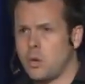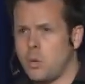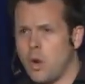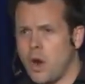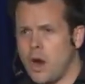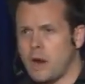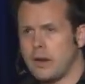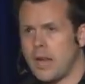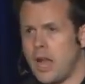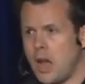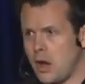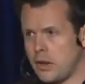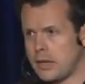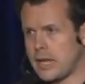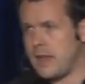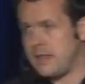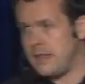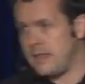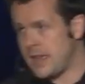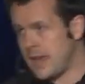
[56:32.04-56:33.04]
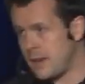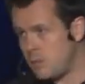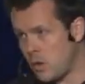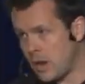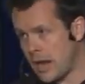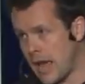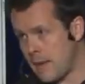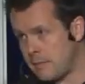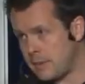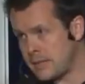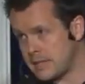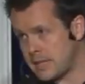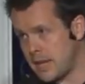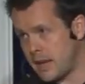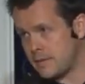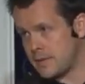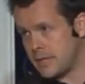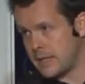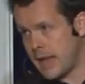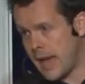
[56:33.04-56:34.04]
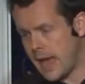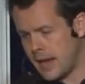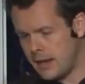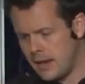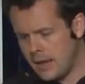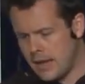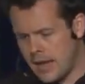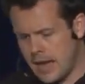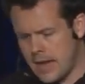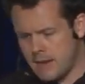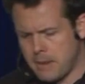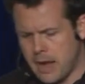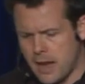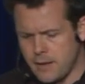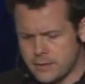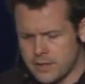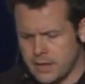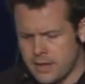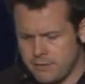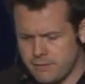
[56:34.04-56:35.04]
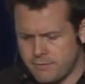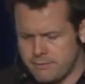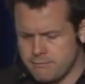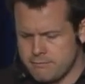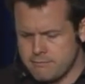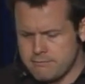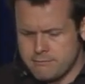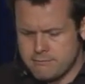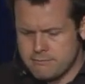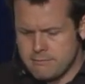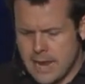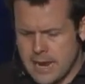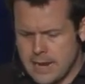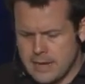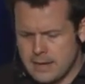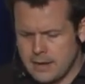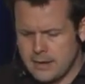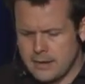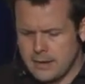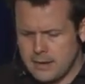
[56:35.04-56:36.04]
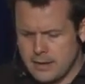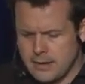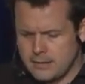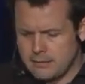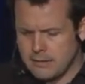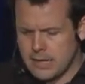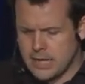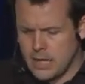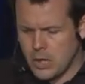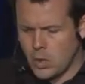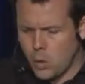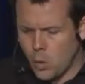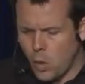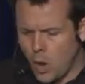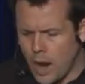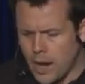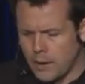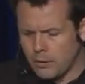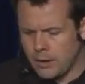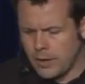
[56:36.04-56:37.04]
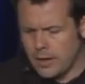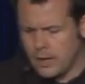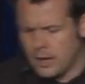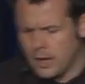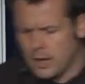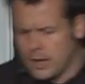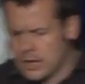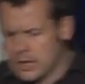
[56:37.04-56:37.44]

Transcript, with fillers: inquiry? Okay, then what happens after that? Um, after they've made a, a, an inquiry,